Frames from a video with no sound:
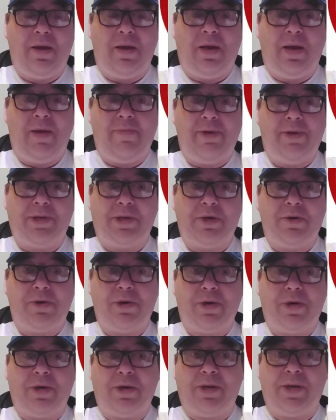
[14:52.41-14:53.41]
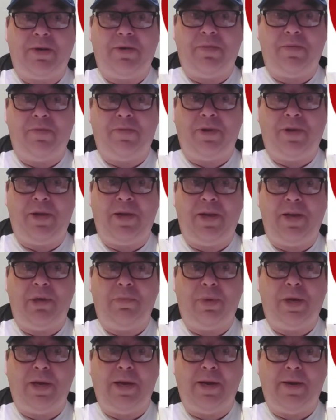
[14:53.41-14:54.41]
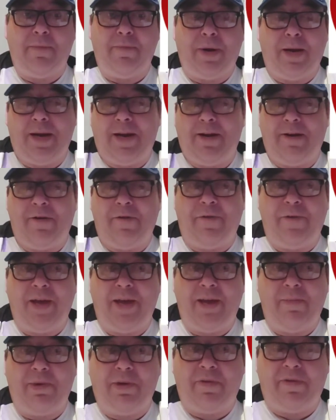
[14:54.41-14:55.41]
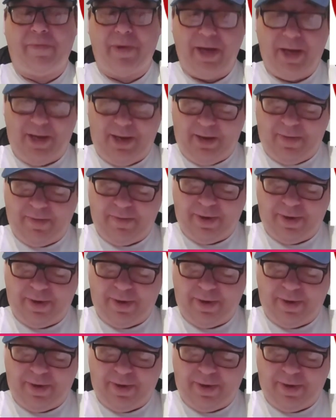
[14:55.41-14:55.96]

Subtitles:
give him a score because I don't think he's played enough games for me.